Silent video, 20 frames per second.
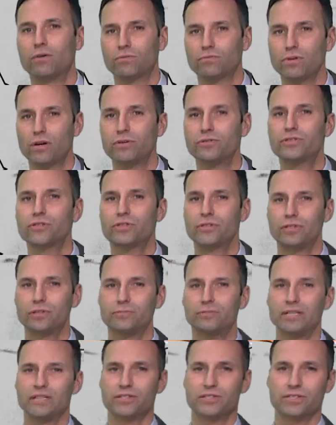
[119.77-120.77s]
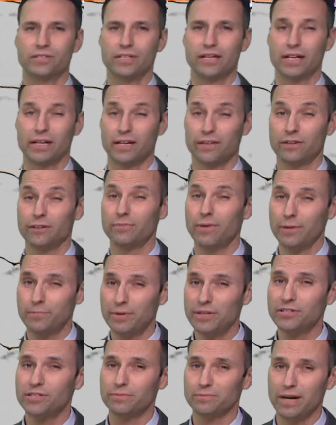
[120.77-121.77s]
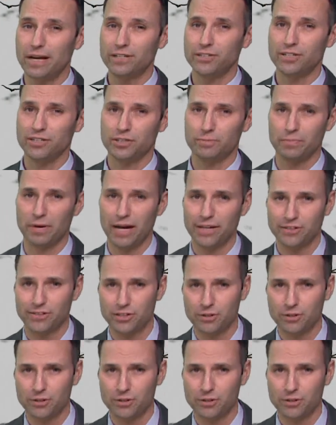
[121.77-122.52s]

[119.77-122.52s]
roads could be slick and there might be some icy spots,